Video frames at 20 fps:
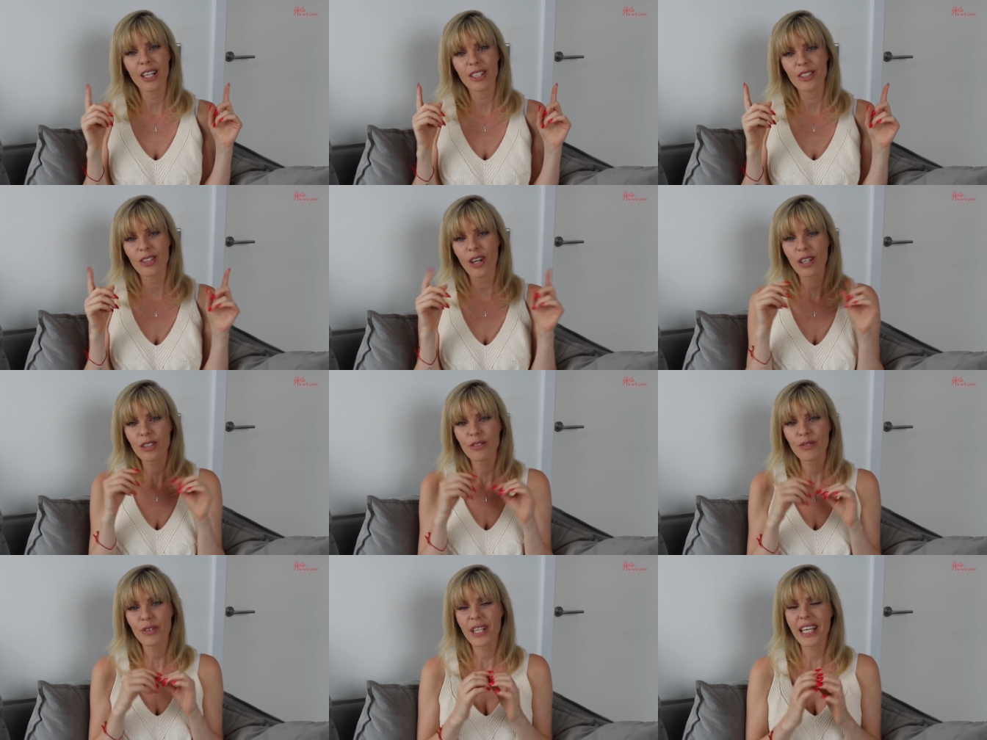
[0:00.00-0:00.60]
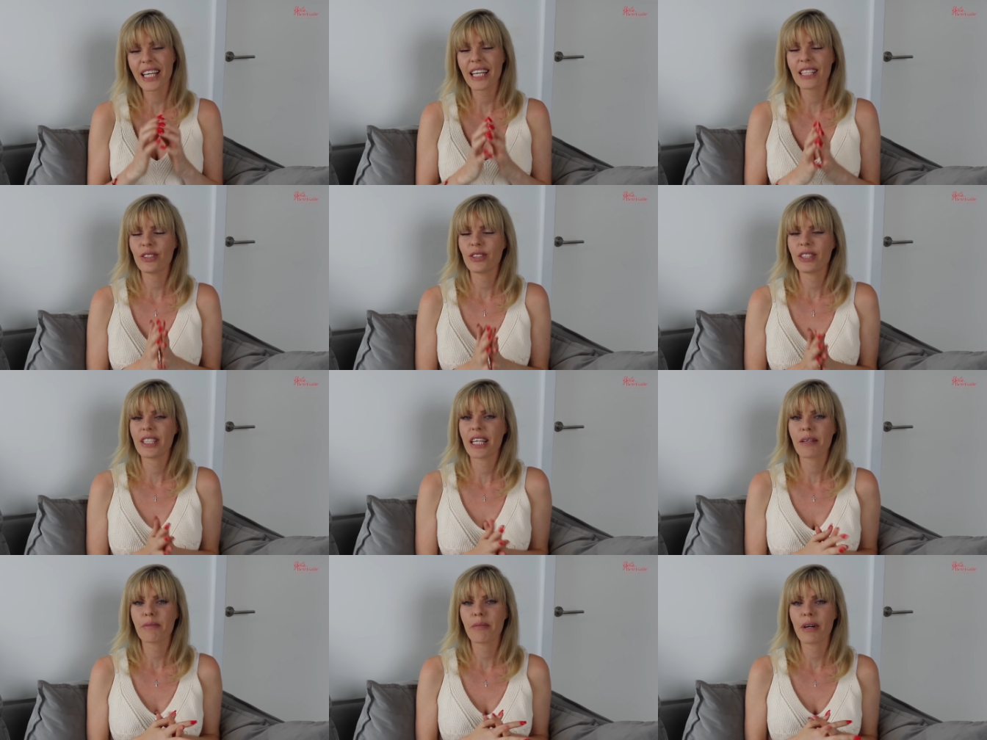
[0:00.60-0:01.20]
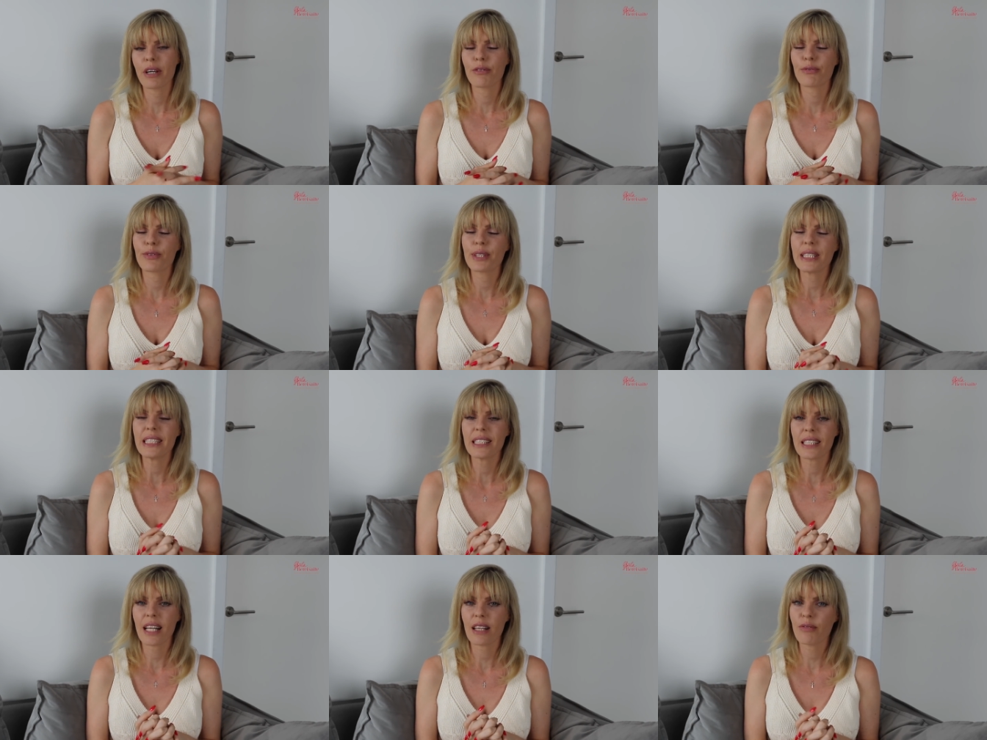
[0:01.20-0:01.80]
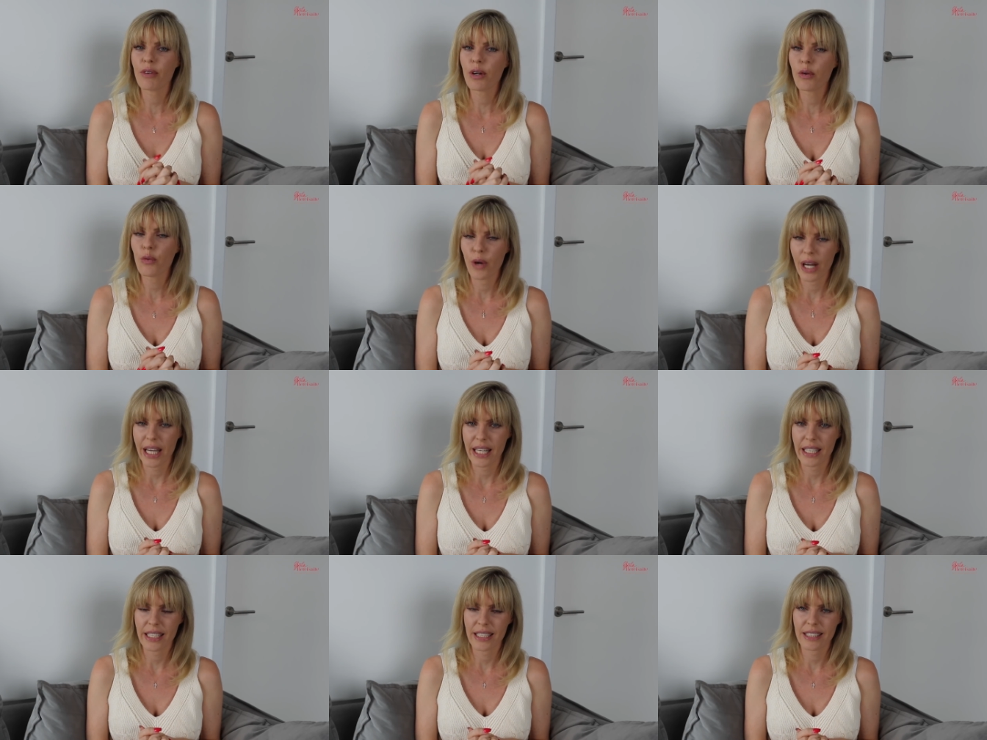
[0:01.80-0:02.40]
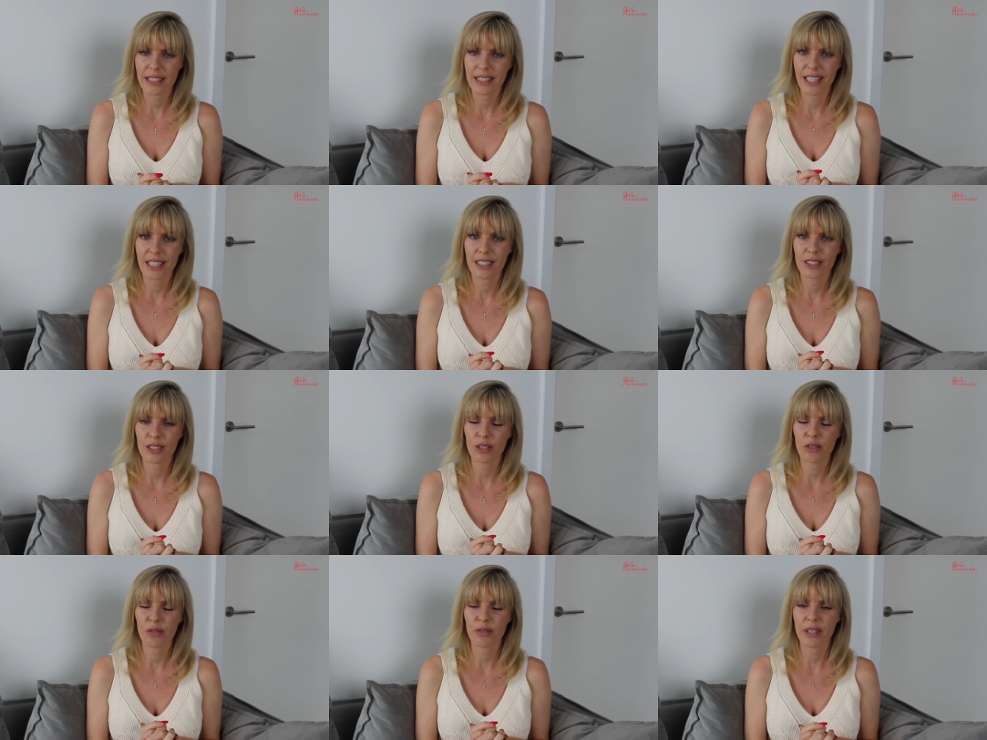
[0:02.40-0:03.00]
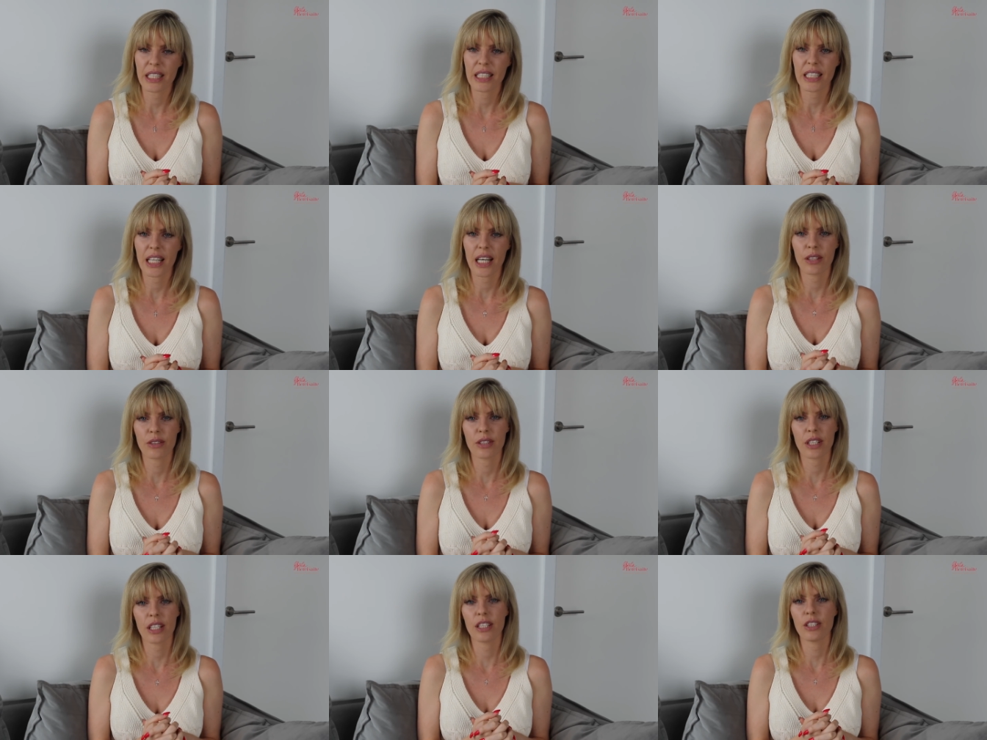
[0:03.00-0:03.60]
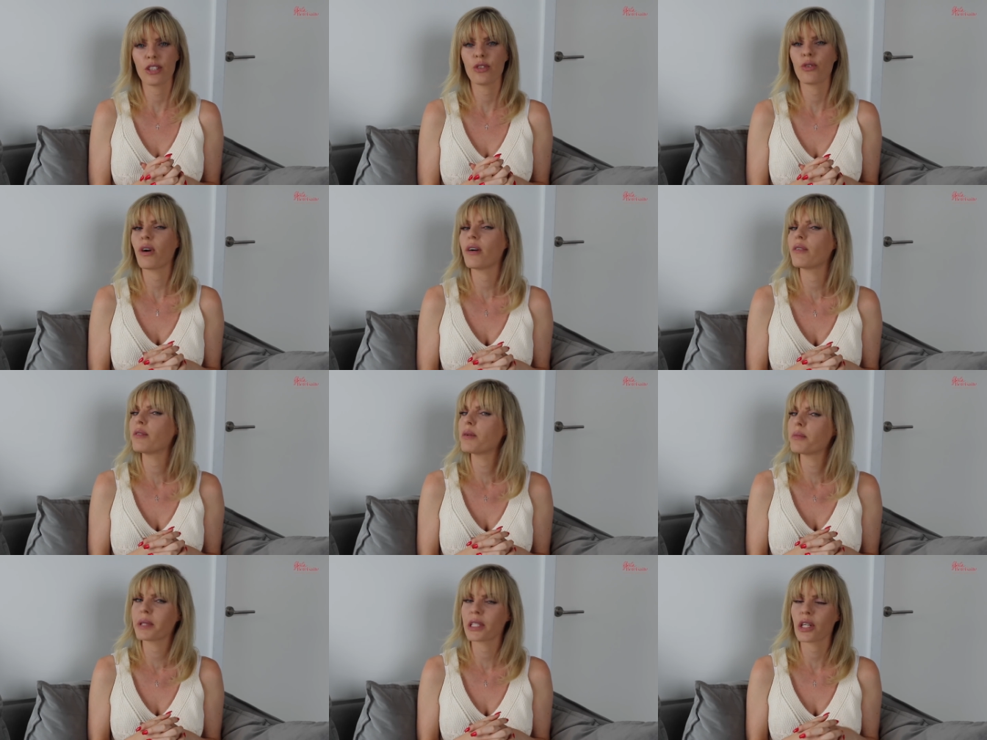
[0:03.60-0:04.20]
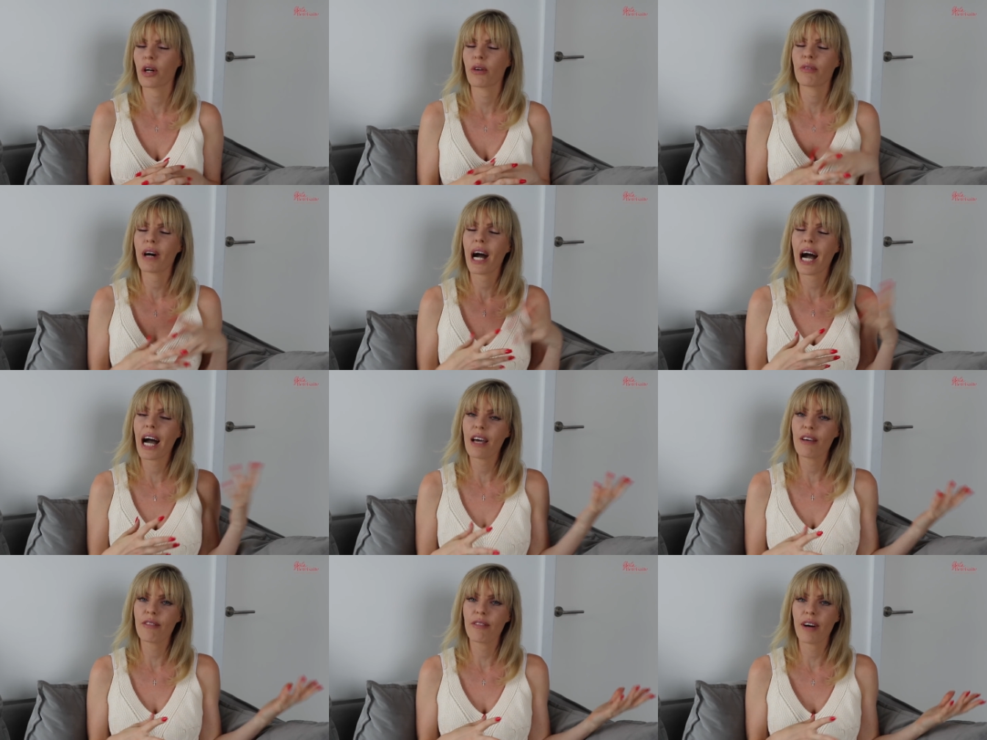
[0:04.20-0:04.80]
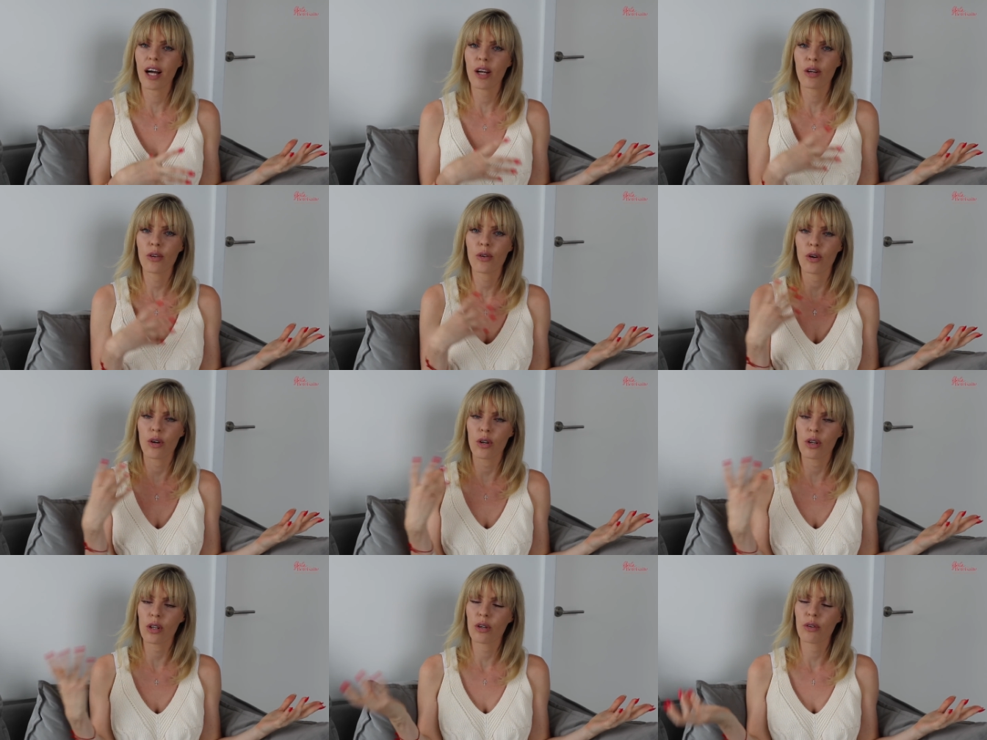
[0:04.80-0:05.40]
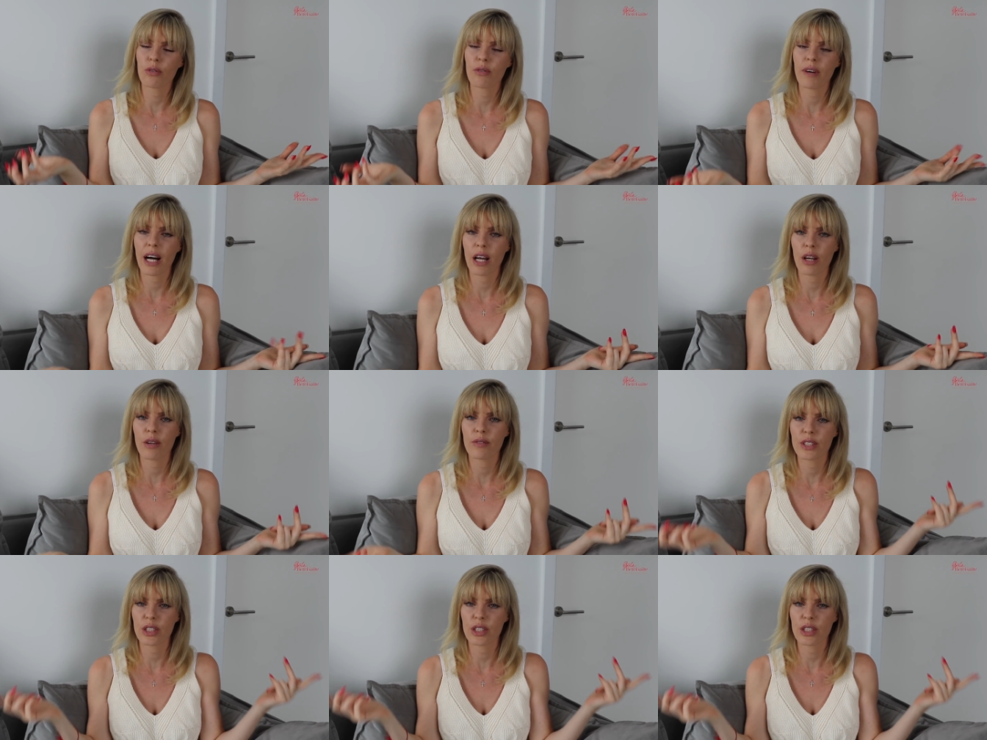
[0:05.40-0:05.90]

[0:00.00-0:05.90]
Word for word: don't forget to take my free self-awareness test to find out are you a woman of high value or low value,